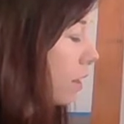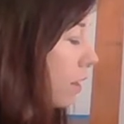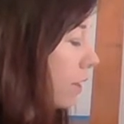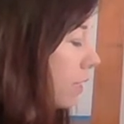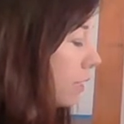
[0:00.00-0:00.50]

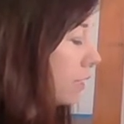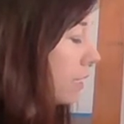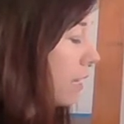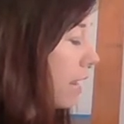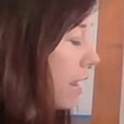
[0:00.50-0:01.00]
All right,
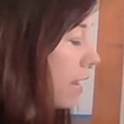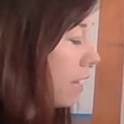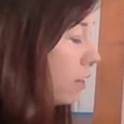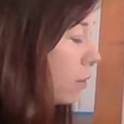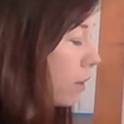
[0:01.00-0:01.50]
today
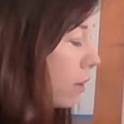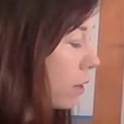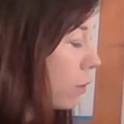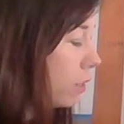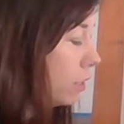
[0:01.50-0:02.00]
you are
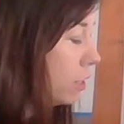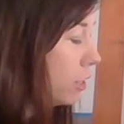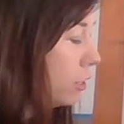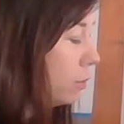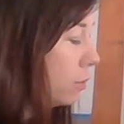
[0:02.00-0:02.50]
going
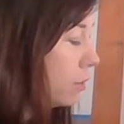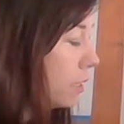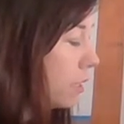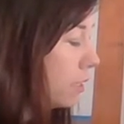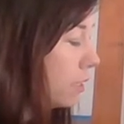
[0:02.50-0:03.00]
to use
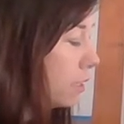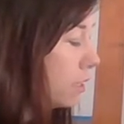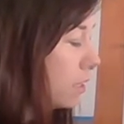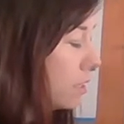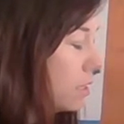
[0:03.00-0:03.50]
this